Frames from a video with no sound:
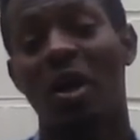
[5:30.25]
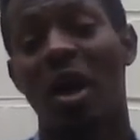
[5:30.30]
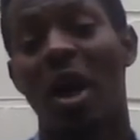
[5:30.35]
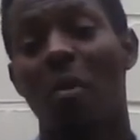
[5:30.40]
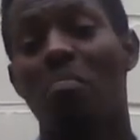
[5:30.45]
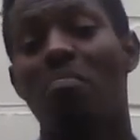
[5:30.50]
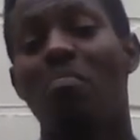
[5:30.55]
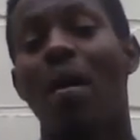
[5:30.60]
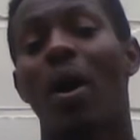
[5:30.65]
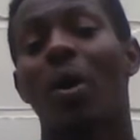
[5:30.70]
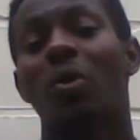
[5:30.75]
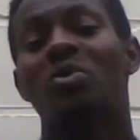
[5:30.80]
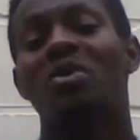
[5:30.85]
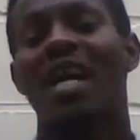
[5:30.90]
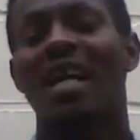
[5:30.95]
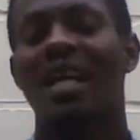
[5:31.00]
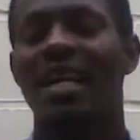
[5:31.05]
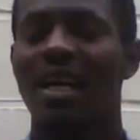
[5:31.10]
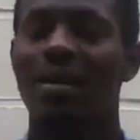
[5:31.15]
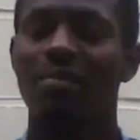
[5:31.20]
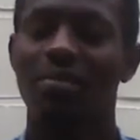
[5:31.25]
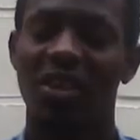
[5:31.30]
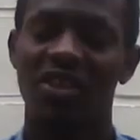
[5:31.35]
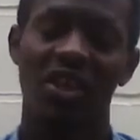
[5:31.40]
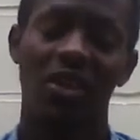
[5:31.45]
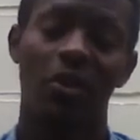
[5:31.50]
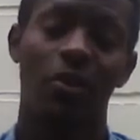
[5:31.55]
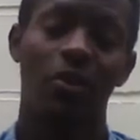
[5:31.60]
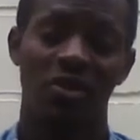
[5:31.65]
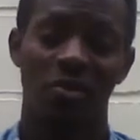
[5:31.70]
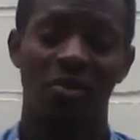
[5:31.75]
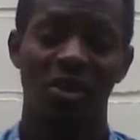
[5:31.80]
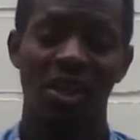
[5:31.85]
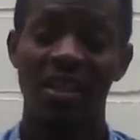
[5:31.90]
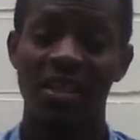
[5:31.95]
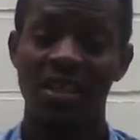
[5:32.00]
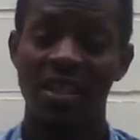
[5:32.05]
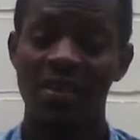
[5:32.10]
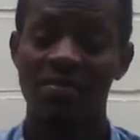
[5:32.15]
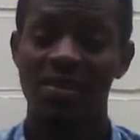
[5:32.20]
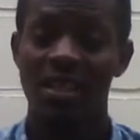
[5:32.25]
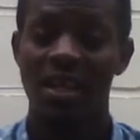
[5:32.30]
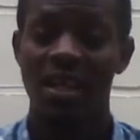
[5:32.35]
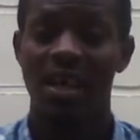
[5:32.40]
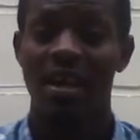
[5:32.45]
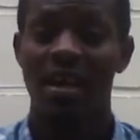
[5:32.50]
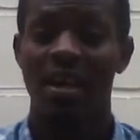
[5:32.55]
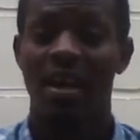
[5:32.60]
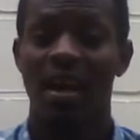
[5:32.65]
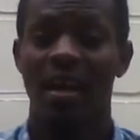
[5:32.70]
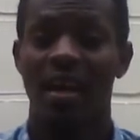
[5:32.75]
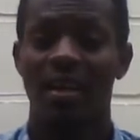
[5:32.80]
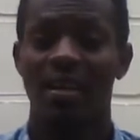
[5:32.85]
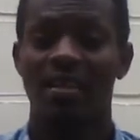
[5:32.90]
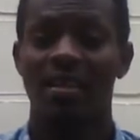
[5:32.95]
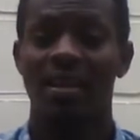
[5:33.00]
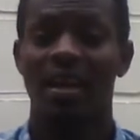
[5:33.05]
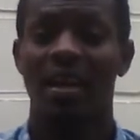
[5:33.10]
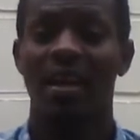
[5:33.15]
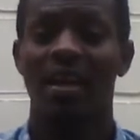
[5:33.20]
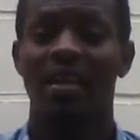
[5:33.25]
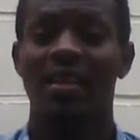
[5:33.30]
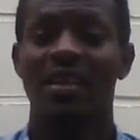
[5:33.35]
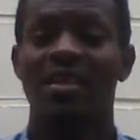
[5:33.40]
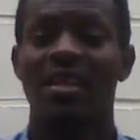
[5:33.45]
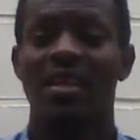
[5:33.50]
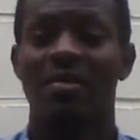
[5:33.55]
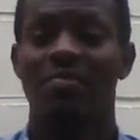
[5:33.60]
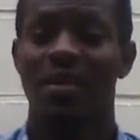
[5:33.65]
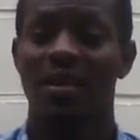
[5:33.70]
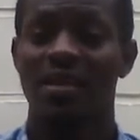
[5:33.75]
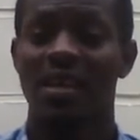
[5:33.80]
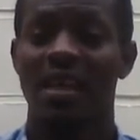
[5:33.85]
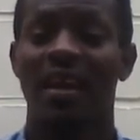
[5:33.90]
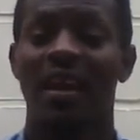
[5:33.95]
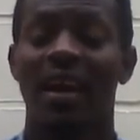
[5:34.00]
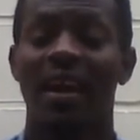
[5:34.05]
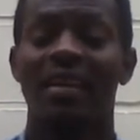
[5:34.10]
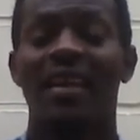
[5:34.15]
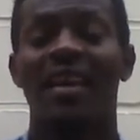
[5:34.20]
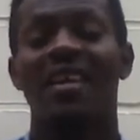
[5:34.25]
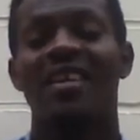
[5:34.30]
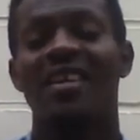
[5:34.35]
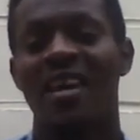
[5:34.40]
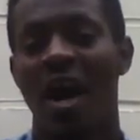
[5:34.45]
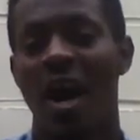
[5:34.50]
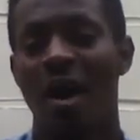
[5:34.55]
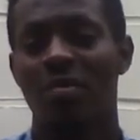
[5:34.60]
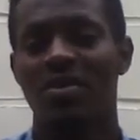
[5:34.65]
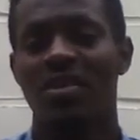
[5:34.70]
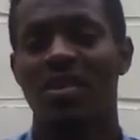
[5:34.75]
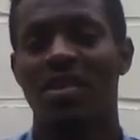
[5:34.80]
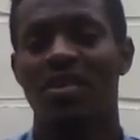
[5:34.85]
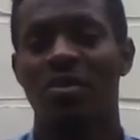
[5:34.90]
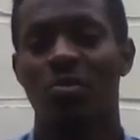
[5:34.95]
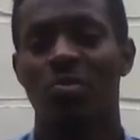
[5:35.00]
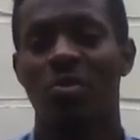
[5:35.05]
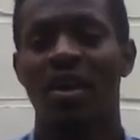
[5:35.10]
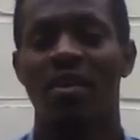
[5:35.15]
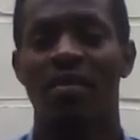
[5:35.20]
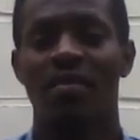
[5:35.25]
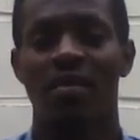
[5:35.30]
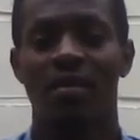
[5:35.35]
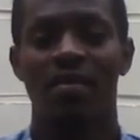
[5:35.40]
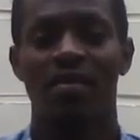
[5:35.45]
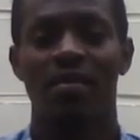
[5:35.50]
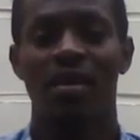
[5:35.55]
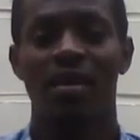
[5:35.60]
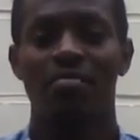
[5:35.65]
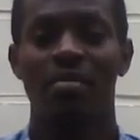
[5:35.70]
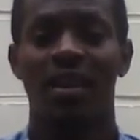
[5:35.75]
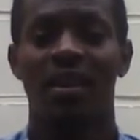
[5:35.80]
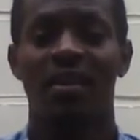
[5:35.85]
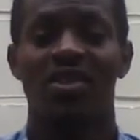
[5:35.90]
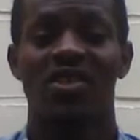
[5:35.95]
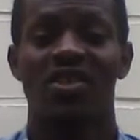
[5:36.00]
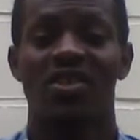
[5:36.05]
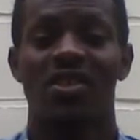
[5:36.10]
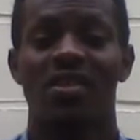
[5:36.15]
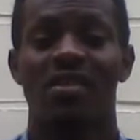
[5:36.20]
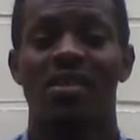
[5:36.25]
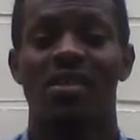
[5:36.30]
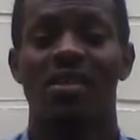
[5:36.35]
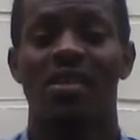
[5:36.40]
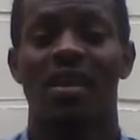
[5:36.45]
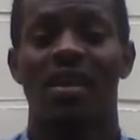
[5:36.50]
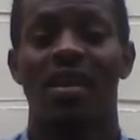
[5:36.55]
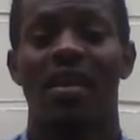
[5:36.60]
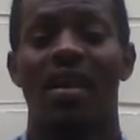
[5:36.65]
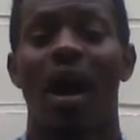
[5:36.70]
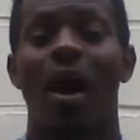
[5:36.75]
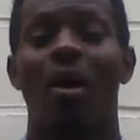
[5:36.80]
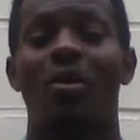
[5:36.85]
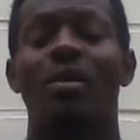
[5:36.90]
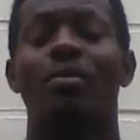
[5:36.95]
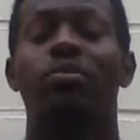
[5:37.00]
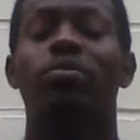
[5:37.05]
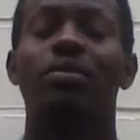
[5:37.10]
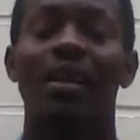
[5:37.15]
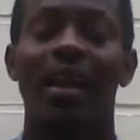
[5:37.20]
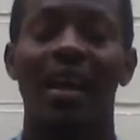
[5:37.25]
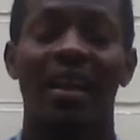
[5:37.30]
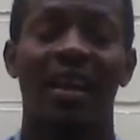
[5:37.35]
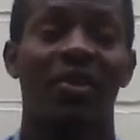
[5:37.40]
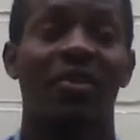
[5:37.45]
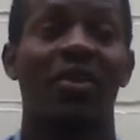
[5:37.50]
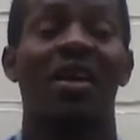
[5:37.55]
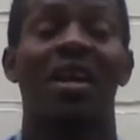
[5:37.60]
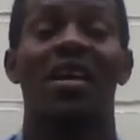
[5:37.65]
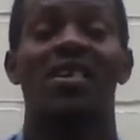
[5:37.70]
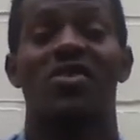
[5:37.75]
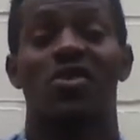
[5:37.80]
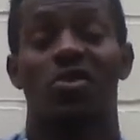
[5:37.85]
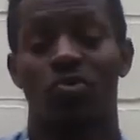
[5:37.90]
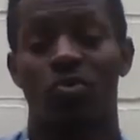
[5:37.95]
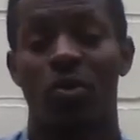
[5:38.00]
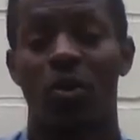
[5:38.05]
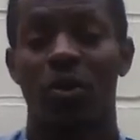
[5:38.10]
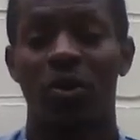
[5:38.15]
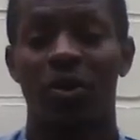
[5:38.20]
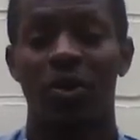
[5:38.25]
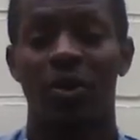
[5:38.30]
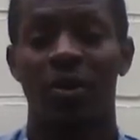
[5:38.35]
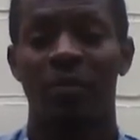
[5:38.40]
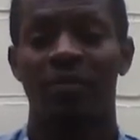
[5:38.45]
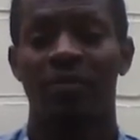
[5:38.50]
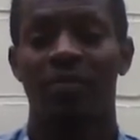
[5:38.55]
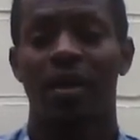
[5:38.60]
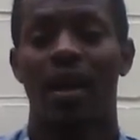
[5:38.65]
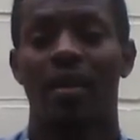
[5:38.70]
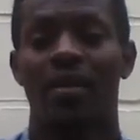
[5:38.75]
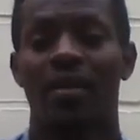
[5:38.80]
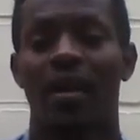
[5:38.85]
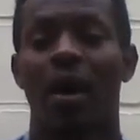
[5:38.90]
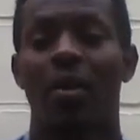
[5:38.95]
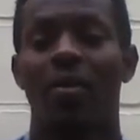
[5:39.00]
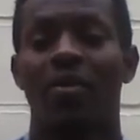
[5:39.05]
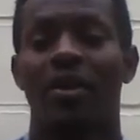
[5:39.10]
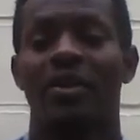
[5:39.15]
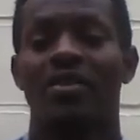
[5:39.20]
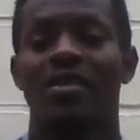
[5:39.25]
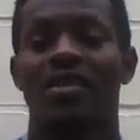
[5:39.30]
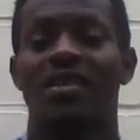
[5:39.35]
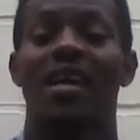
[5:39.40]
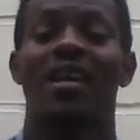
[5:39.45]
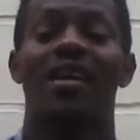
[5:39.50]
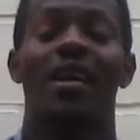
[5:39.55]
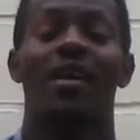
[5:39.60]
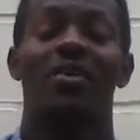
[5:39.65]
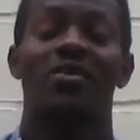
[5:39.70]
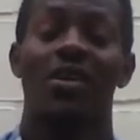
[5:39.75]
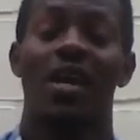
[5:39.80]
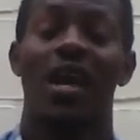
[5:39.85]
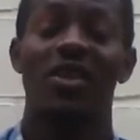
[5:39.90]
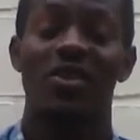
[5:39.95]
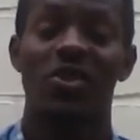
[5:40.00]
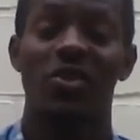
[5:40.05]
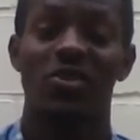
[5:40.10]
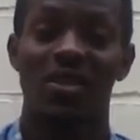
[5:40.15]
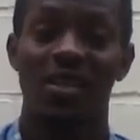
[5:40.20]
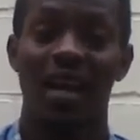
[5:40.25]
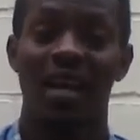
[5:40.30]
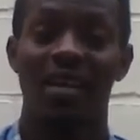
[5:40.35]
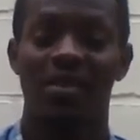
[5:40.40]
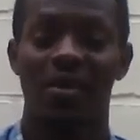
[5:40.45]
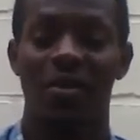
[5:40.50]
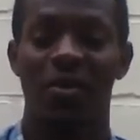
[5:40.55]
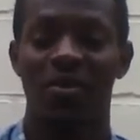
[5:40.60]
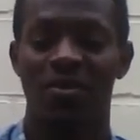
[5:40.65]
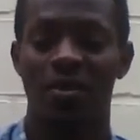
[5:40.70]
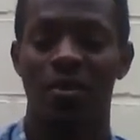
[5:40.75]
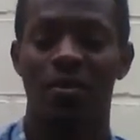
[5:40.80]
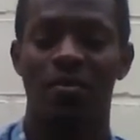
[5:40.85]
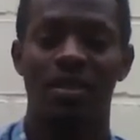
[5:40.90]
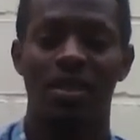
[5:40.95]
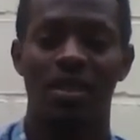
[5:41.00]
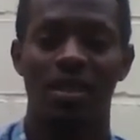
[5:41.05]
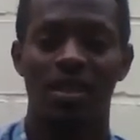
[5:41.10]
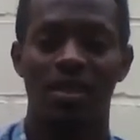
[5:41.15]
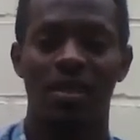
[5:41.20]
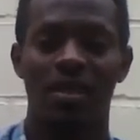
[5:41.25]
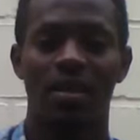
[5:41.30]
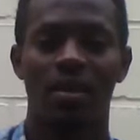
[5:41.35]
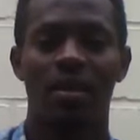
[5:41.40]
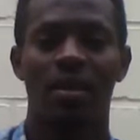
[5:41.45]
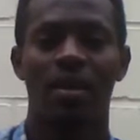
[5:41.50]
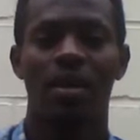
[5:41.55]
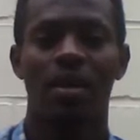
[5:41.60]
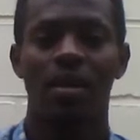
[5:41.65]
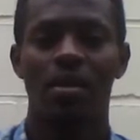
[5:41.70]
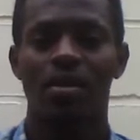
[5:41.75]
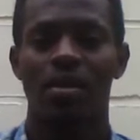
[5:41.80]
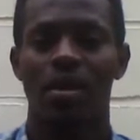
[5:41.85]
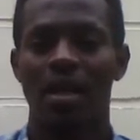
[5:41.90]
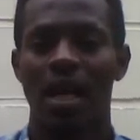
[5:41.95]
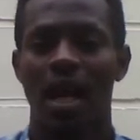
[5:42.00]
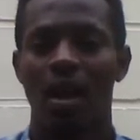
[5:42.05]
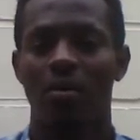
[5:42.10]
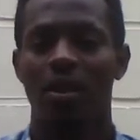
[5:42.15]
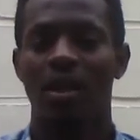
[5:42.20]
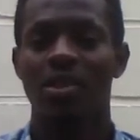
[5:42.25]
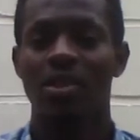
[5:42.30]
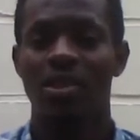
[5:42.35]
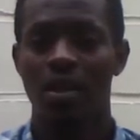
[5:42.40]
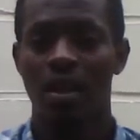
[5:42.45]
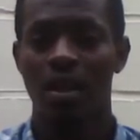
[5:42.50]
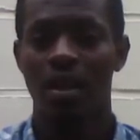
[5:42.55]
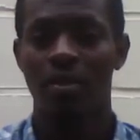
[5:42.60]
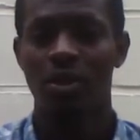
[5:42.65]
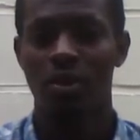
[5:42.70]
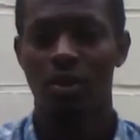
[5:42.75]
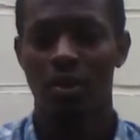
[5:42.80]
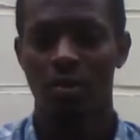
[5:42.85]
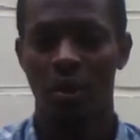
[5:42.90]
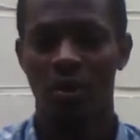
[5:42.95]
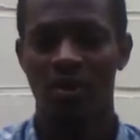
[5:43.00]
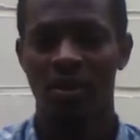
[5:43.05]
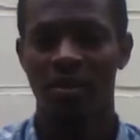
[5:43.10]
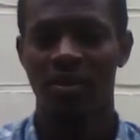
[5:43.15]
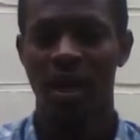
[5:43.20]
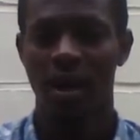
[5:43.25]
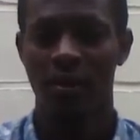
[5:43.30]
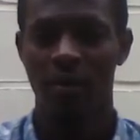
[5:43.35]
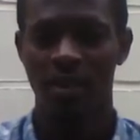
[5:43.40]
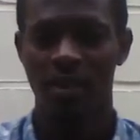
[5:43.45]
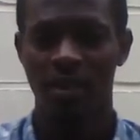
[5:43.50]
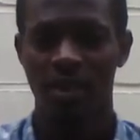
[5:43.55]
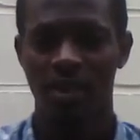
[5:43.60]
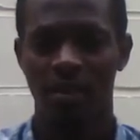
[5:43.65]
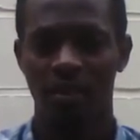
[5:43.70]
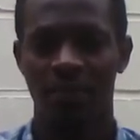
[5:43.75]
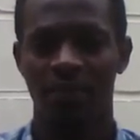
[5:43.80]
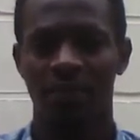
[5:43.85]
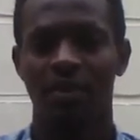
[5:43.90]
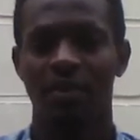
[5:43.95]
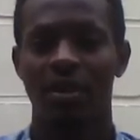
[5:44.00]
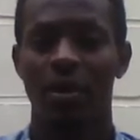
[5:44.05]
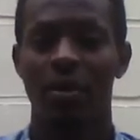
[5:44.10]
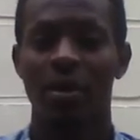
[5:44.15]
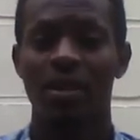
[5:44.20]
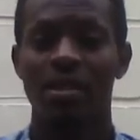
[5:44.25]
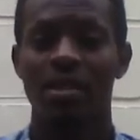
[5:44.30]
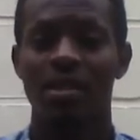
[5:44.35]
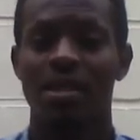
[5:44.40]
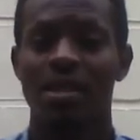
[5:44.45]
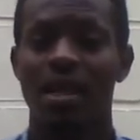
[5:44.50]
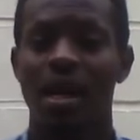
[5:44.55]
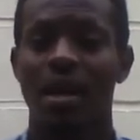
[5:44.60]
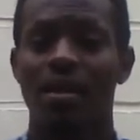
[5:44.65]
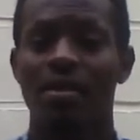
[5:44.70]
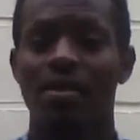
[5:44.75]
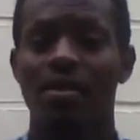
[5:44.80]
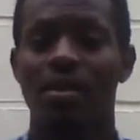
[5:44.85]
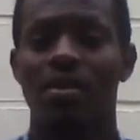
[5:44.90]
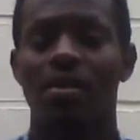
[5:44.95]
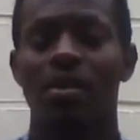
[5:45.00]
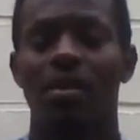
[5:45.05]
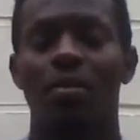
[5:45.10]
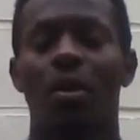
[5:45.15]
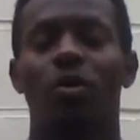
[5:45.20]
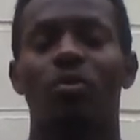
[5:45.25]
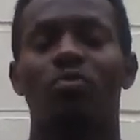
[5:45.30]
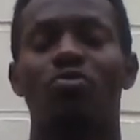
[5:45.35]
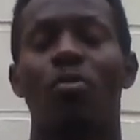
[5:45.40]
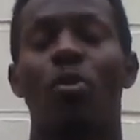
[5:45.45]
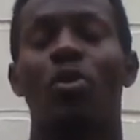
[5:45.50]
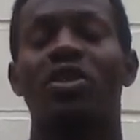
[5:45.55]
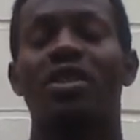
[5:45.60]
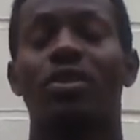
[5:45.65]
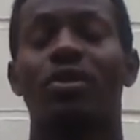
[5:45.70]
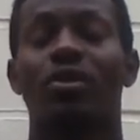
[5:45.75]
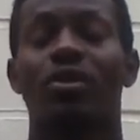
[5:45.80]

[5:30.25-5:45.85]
about accomplishing those objectives, and it encompasses the way that they make decisions, how they plan and organize their work, and how they exercise their authority. So now let me talk about directing. Directing styles is about promoting